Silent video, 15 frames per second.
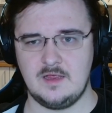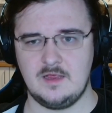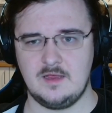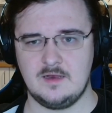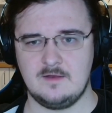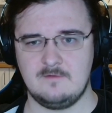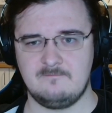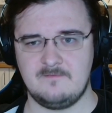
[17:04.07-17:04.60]

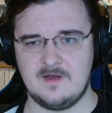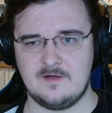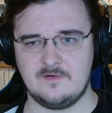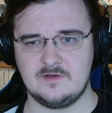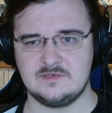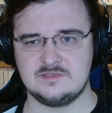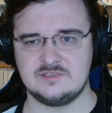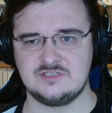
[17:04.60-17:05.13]
in a very
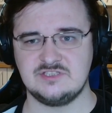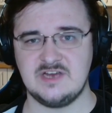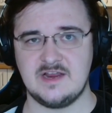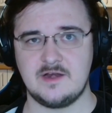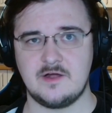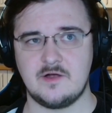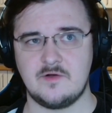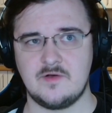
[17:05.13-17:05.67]

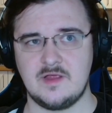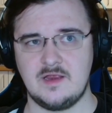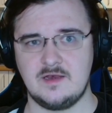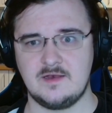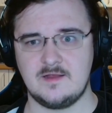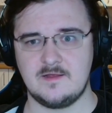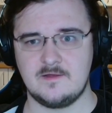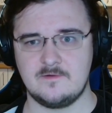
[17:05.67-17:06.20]

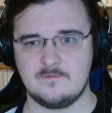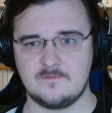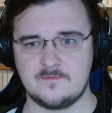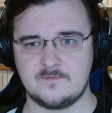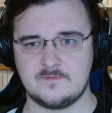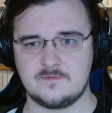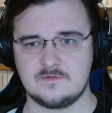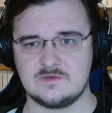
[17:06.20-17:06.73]
generative
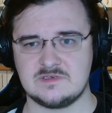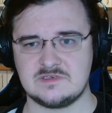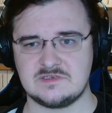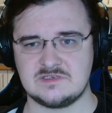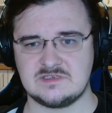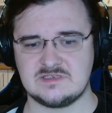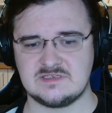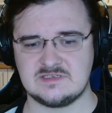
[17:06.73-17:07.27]

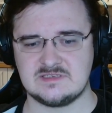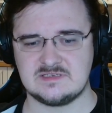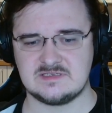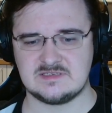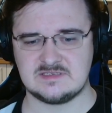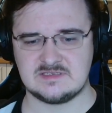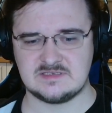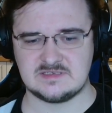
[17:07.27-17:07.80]

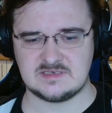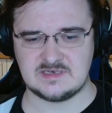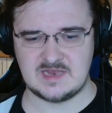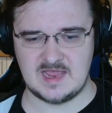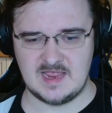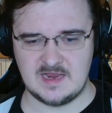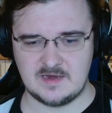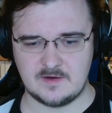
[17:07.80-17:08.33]

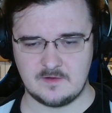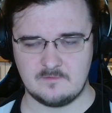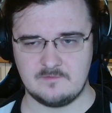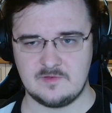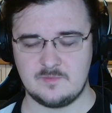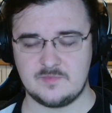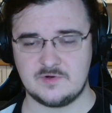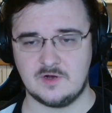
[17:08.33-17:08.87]
state of the
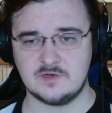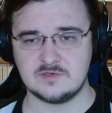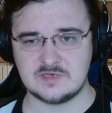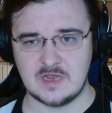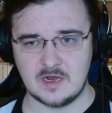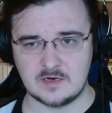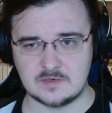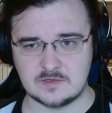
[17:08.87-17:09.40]

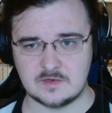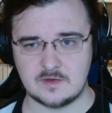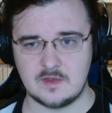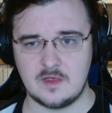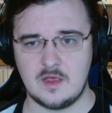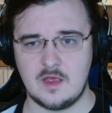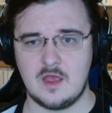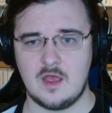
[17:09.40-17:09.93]
project,
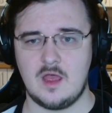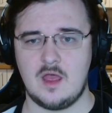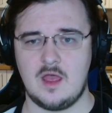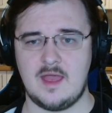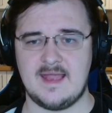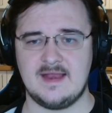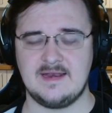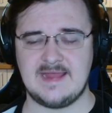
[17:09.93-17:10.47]

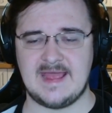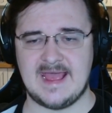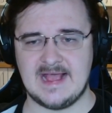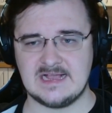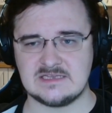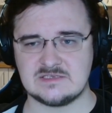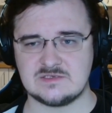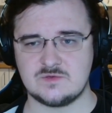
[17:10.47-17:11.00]
and
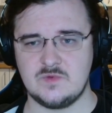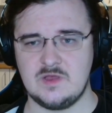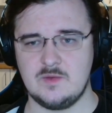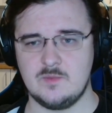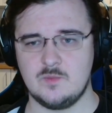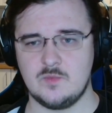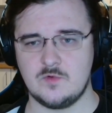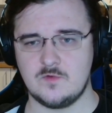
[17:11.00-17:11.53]
as we
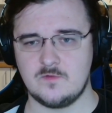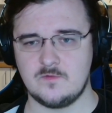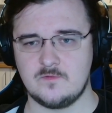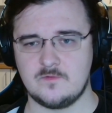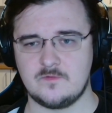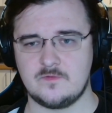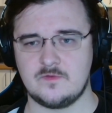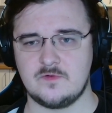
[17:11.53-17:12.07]
move
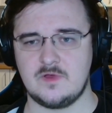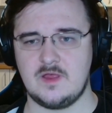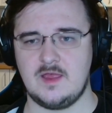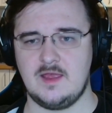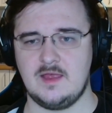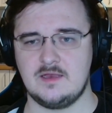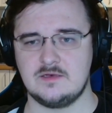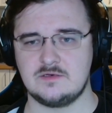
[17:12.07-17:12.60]

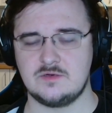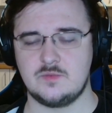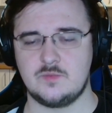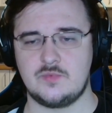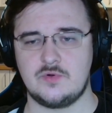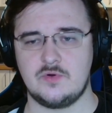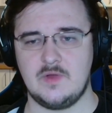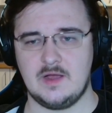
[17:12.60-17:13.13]
into
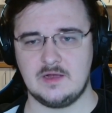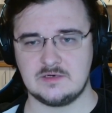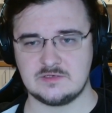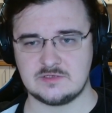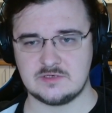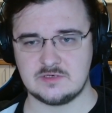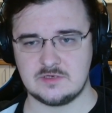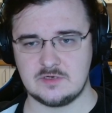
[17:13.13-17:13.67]

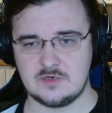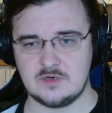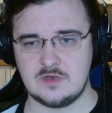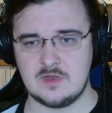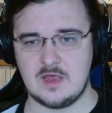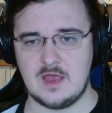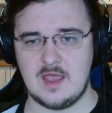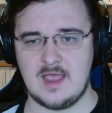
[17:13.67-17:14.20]
production
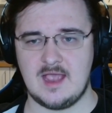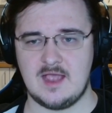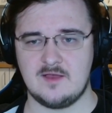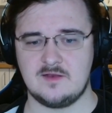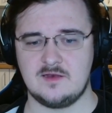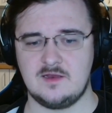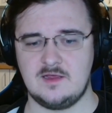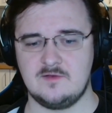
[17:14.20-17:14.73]

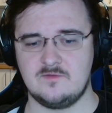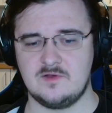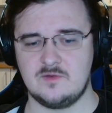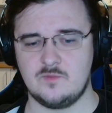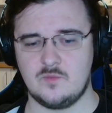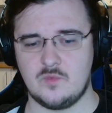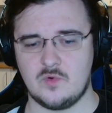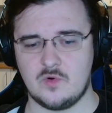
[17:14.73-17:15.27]
and even
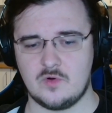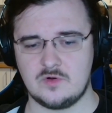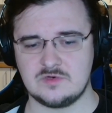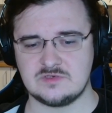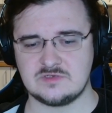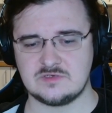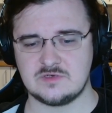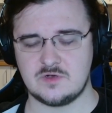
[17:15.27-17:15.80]
more
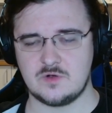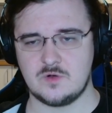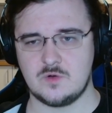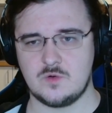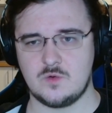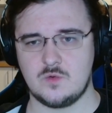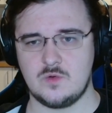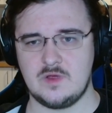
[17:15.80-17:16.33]

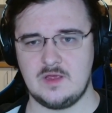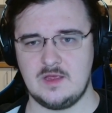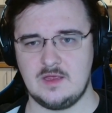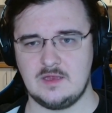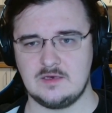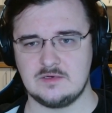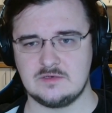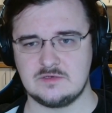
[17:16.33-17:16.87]
so
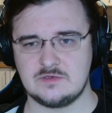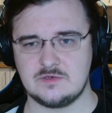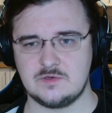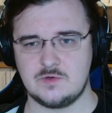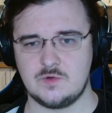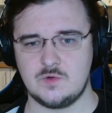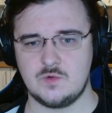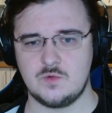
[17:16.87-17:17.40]

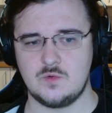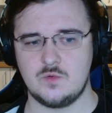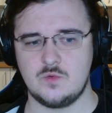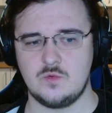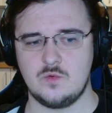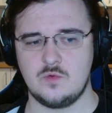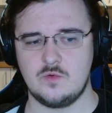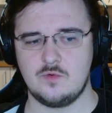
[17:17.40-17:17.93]
into
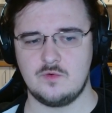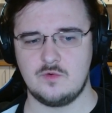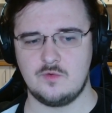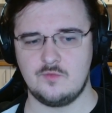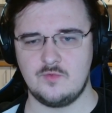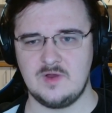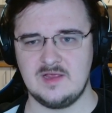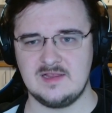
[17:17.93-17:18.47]

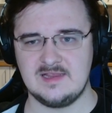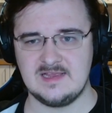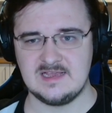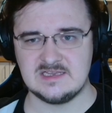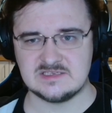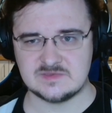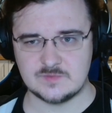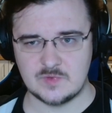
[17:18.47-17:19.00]

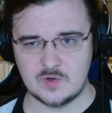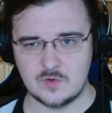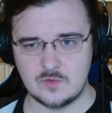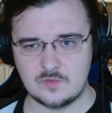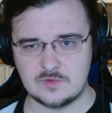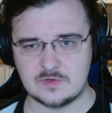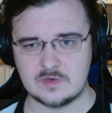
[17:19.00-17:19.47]
release mode,